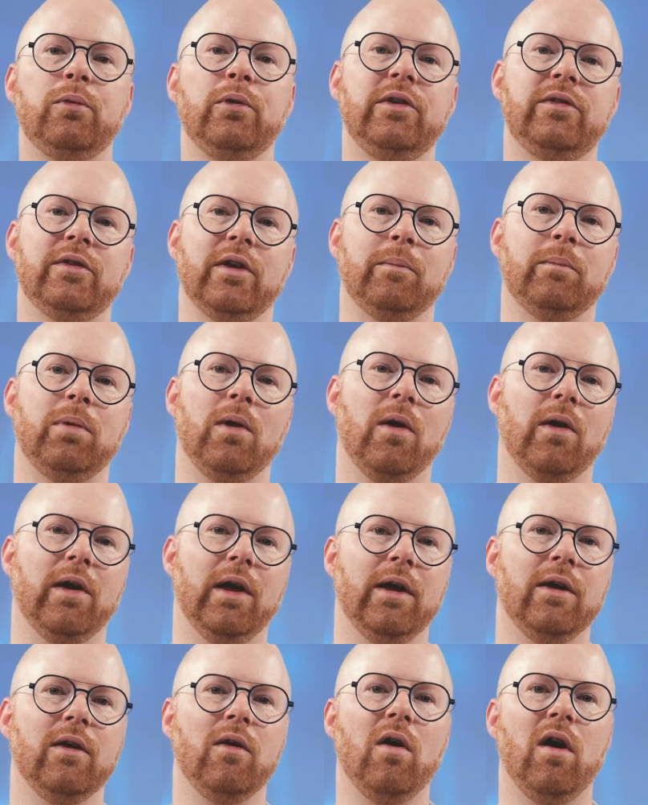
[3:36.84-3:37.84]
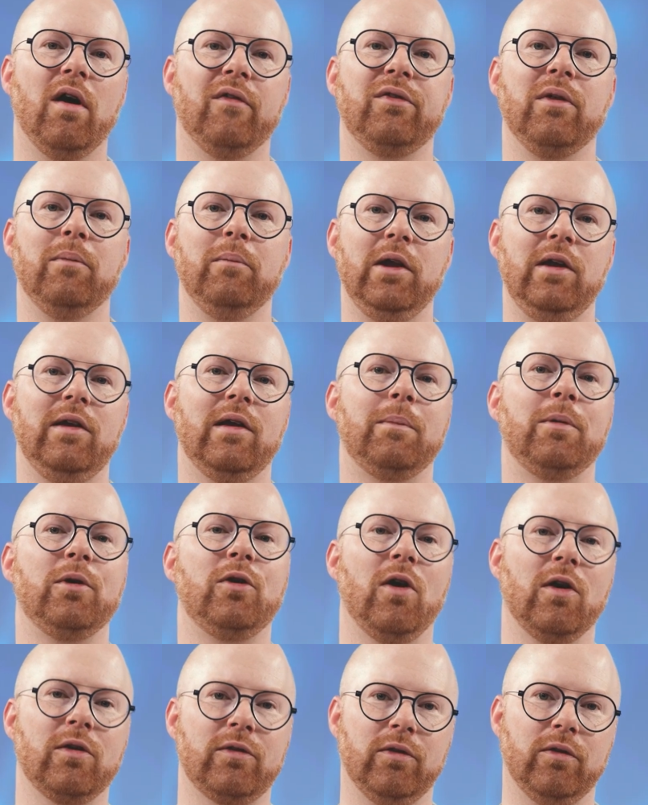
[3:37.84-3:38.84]
Preset plugin of the Media
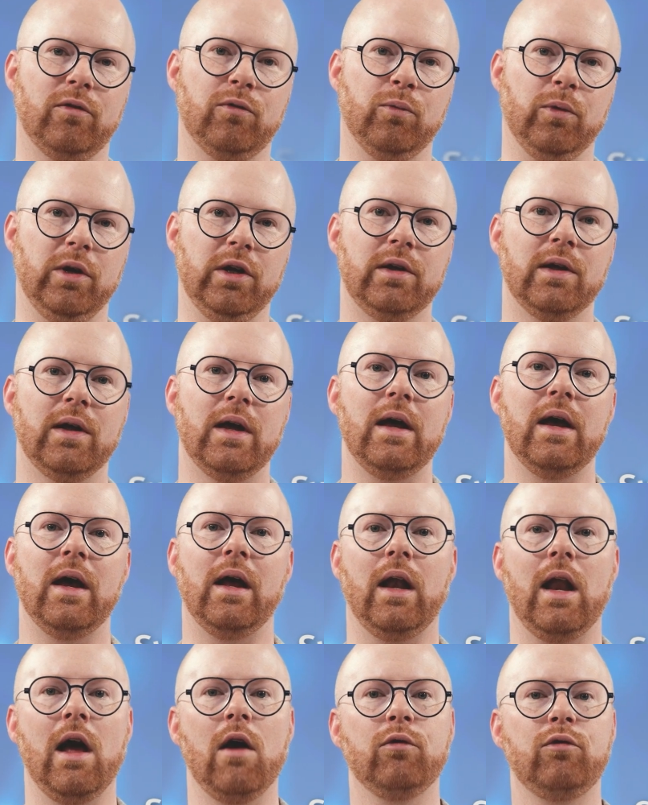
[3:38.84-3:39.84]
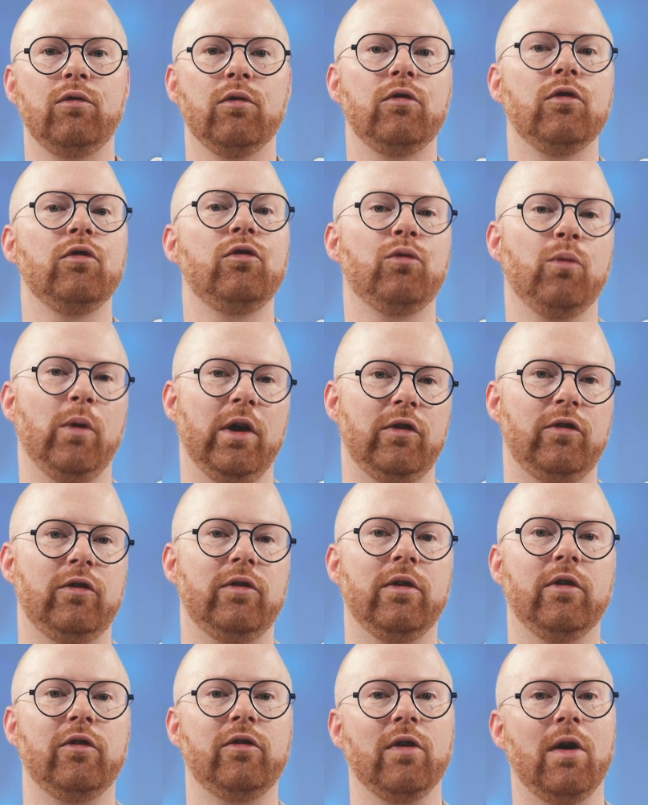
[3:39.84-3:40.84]
Production Suite allows you to
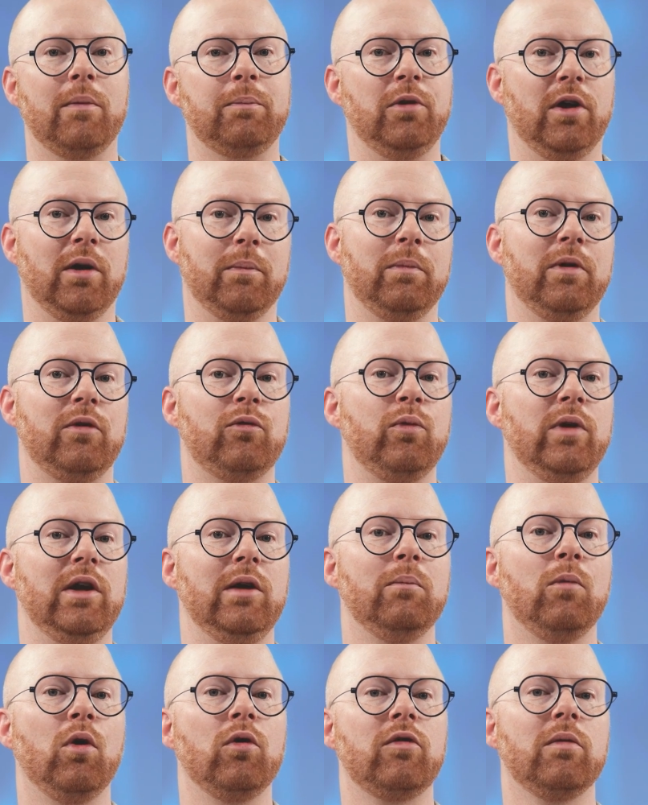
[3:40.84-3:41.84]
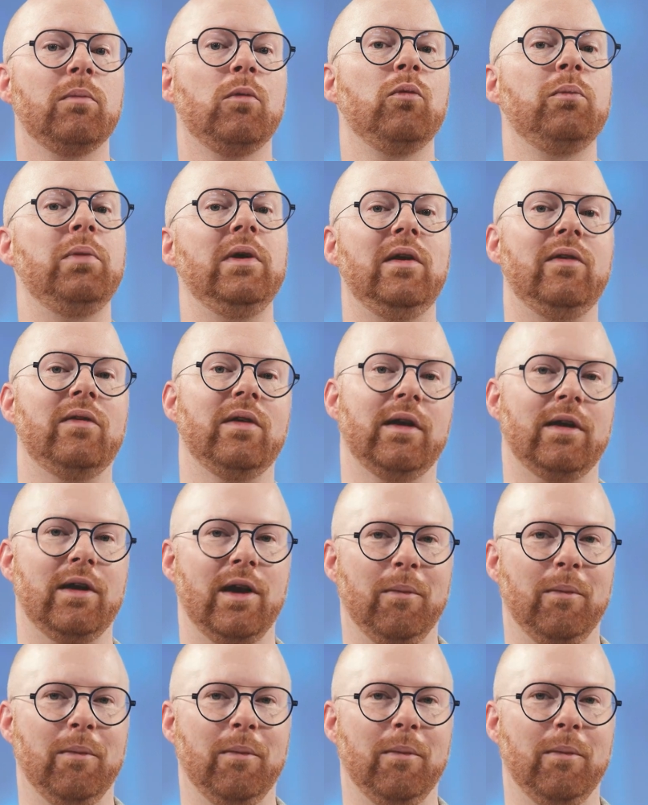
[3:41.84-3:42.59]
switch the subject between multiple PTZ